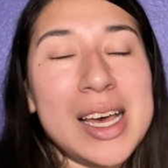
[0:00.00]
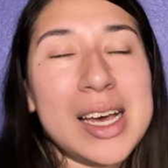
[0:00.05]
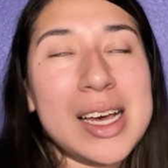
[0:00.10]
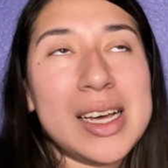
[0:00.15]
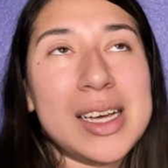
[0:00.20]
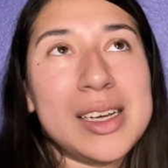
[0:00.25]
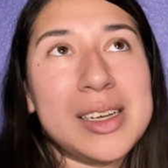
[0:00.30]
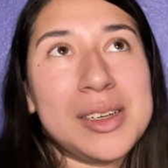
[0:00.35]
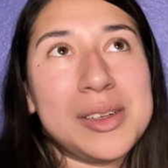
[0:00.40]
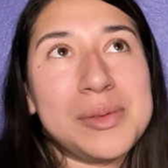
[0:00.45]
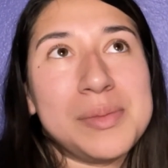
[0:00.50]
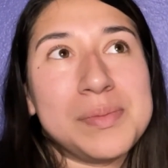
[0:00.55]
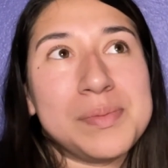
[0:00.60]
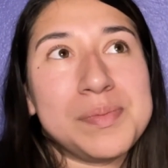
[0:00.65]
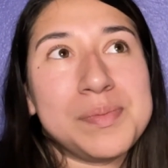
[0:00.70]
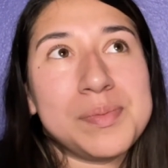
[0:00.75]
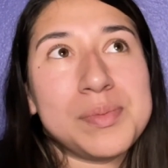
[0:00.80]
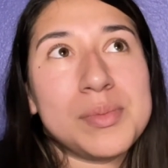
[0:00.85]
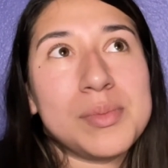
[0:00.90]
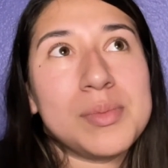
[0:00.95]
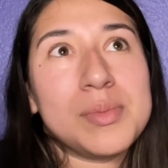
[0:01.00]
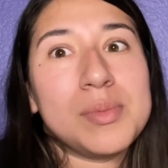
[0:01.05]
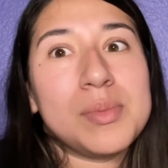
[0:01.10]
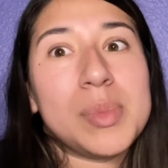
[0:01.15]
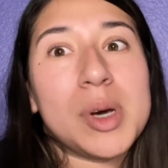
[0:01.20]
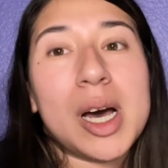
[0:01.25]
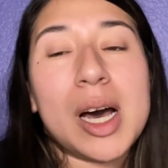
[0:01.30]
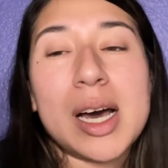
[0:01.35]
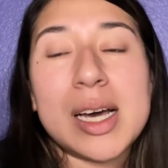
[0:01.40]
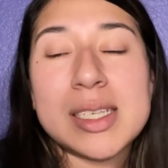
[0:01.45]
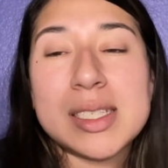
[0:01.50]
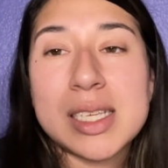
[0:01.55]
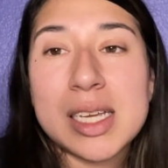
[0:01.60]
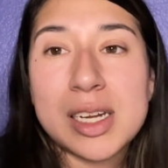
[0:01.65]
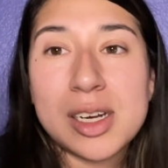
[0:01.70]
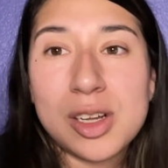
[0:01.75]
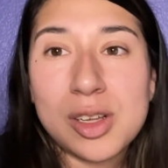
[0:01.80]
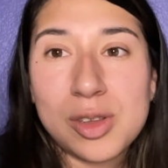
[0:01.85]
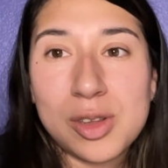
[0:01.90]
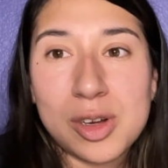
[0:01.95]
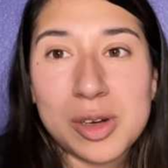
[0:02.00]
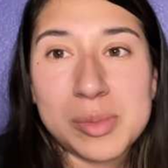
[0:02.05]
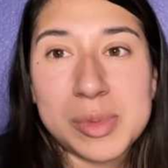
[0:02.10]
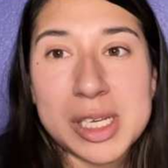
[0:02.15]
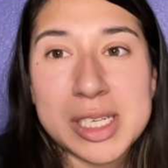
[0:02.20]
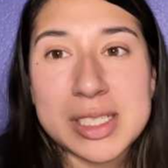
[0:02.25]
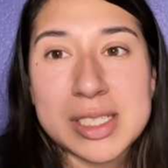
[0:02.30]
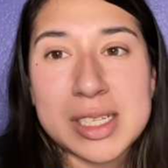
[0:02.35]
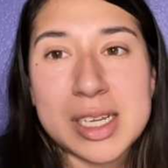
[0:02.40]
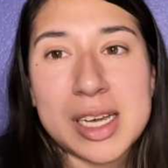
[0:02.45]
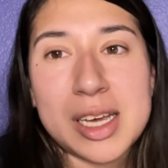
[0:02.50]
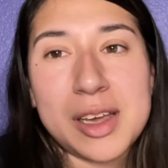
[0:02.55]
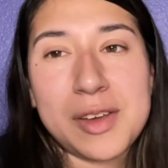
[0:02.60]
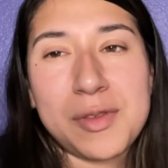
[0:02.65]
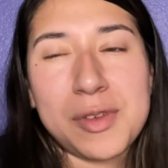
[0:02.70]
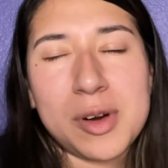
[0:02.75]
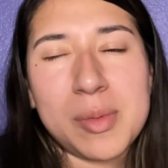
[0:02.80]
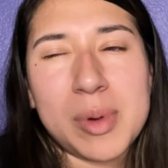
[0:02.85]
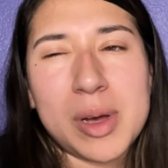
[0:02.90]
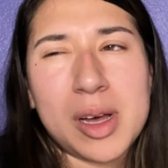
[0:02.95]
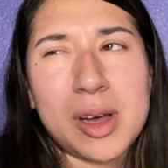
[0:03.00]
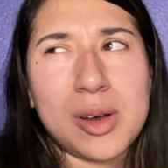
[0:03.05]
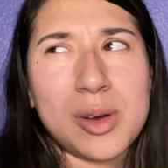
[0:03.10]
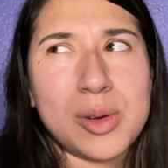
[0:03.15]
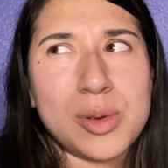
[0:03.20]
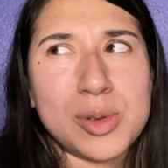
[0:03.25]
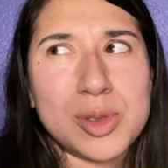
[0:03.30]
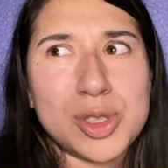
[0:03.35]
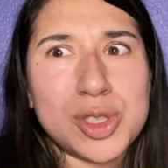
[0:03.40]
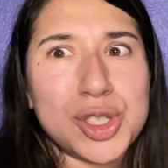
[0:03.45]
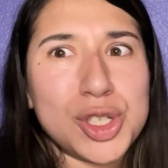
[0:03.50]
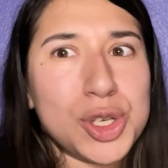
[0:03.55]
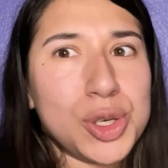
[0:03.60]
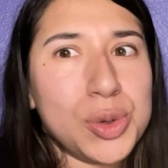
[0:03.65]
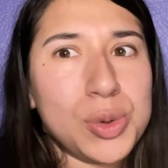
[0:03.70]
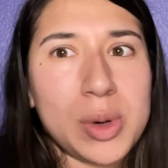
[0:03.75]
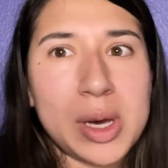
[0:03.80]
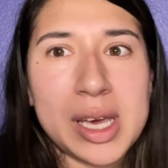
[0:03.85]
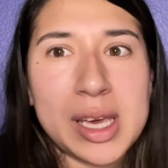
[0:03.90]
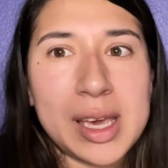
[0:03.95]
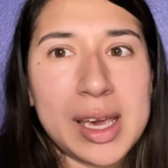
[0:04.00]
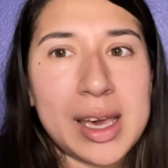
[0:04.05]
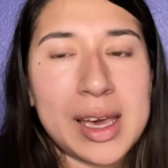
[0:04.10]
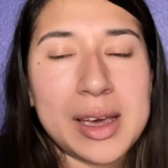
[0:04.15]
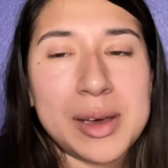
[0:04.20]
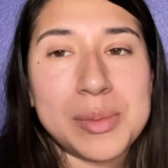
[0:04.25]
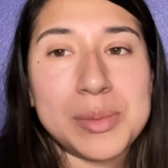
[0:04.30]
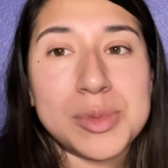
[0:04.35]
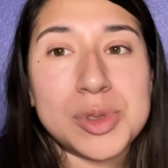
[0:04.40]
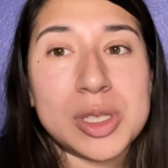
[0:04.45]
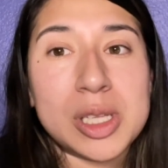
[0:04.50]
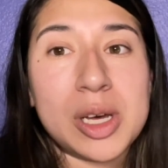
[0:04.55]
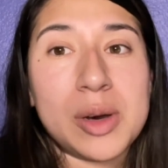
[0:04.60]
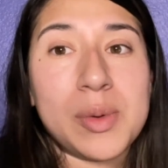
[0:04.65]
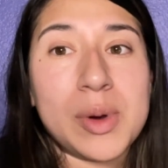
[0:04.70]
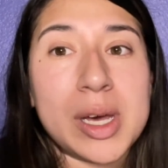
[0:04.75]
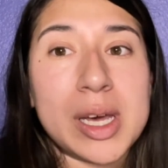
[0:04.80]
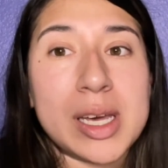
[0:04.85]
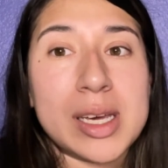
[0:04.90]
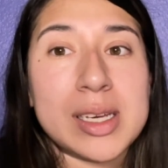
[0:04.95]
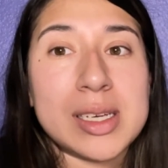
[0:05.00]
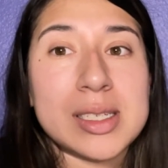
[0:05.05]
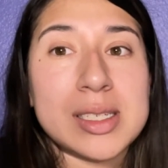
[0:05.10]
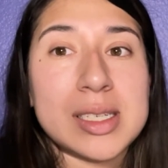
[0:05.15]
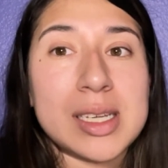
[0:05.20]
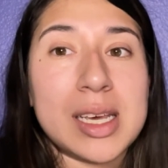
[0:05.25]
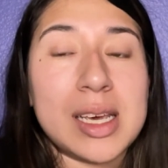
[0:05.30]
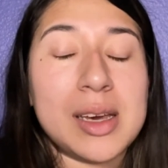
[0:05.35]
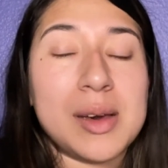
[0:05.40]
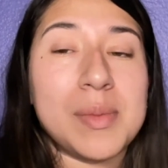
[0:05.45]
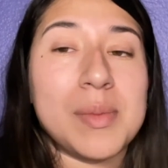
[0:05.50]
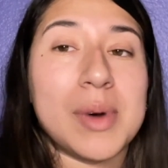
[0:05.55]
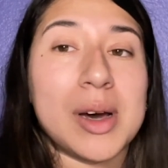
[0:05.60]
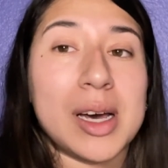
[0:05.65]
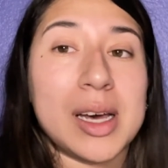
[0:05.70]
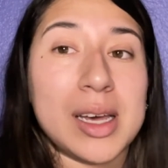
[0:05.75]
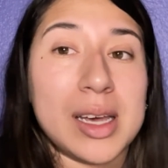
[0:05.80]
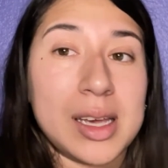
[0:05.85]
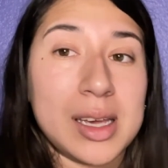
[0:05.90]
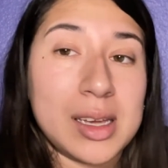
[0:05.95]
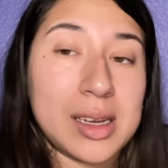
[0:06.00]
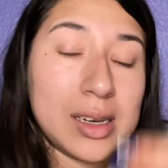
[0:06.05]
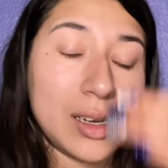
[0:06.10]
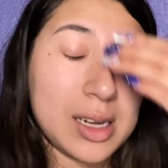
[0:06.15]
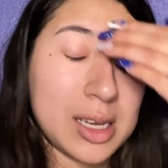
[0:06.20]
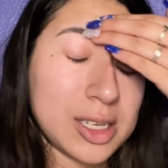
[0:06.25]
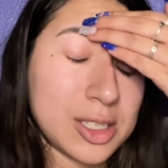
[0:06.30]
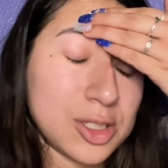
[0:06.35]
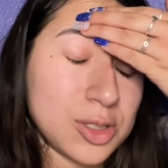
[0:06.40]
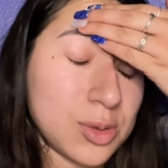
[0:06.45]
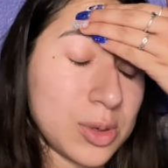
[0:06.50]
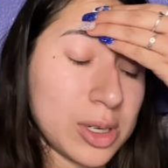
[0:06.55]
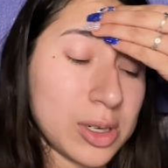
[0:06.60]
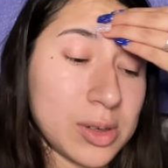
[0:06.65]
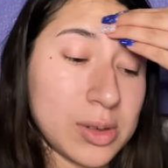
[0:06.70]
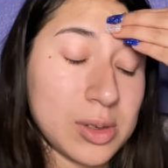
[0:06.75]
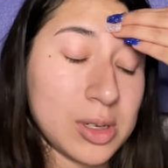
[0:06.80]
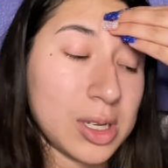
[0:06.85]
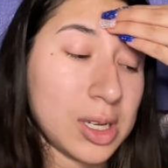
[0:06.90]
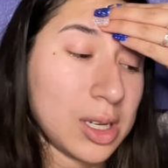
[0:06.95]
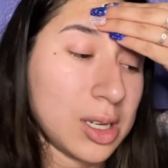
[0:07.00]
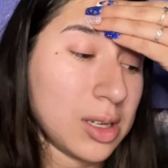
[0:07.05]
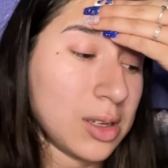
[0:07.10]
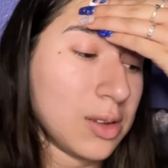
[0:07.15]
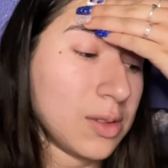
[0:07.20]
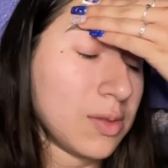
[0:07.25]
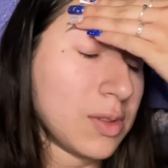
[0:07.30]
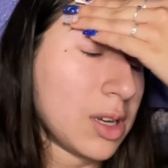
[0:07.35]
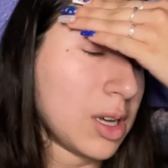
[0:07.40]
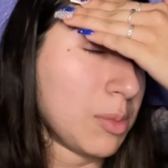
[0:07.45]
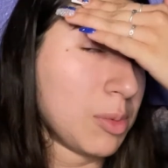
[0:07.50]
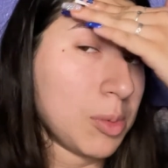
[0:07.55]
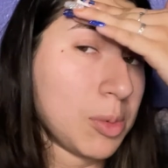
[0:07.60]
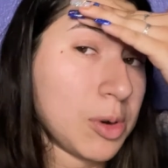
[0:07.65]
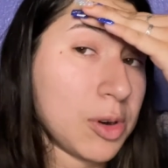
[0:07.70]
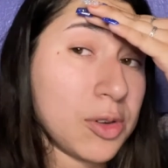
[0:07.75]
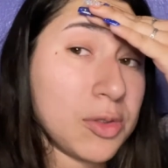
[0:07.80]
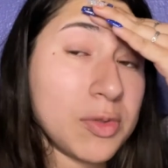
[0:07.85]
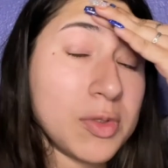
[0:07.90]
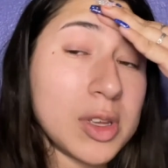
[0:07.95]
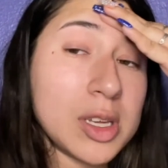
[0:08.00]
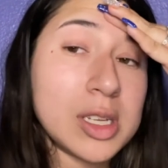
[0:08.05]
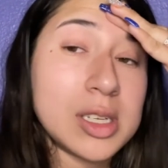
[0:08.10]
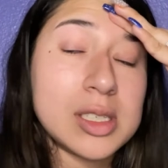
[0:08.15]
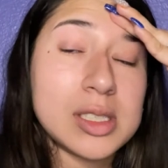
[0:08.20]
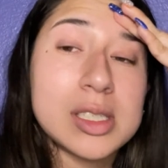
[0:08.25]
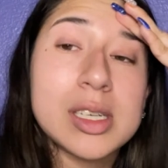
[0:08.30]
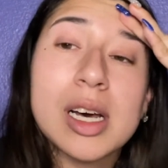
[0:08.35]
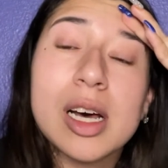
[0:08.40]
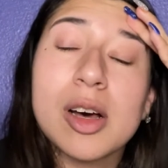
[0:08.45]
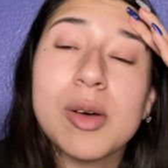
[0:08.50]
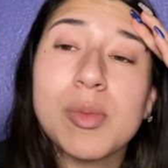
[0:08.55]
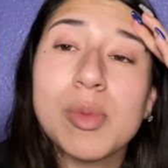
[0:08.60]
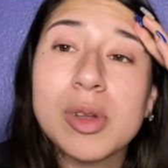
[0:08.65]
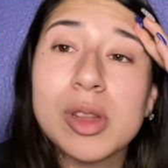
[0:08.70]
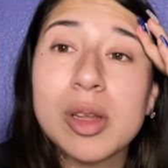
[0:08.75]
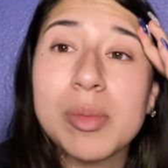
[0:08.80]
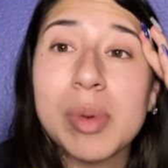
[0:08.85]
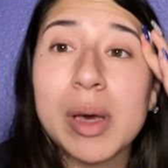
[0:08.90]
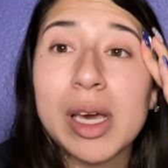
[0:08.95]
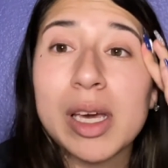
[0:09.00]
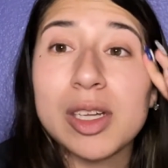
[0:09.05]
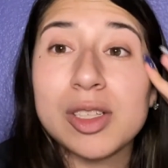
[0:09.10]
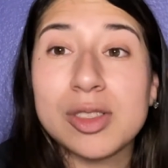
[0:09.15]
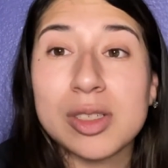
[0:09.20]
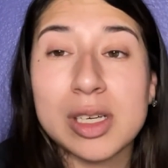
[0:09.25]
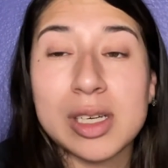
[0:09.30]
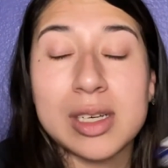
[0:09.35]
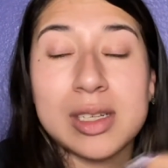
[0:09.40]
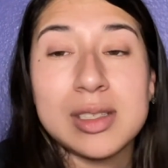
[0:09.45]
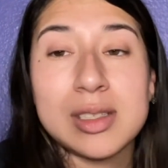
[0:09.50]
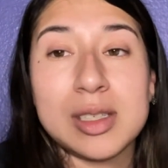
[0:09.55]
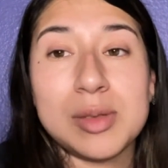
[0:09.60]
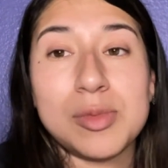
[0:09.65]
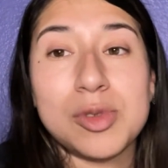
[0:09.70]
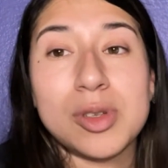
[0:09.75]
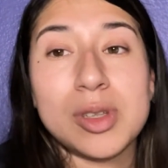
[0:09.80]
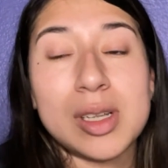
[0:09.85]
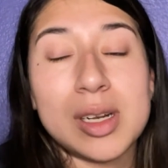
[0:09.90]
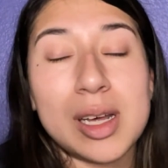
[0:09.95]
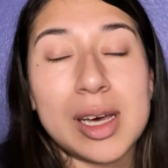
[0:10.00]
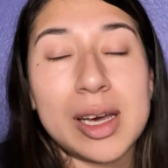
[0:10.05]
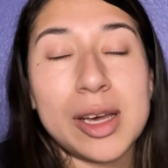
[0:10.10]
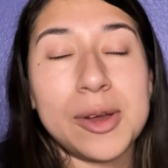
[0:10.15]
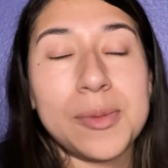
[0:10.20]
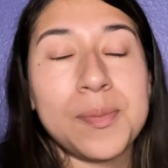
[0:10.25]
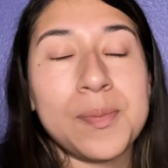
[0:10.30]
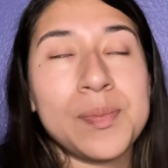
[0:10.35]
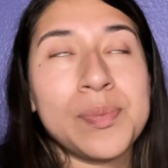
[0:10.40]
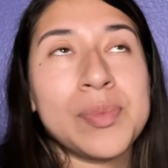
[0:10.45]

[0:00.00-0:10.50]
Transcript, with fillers: Um, but I set an alarm last night for about 2 a.m. so that way I could take my next round of ibuprofen to help with the pain so I could sleep through the night.